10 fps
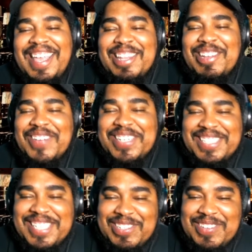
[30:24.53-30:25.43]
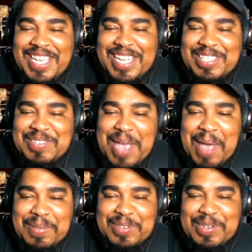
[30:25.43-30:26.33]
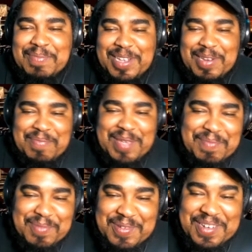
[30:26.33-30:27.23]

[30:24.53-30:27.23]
Little Reggie says, You're getting too happy talking about your people.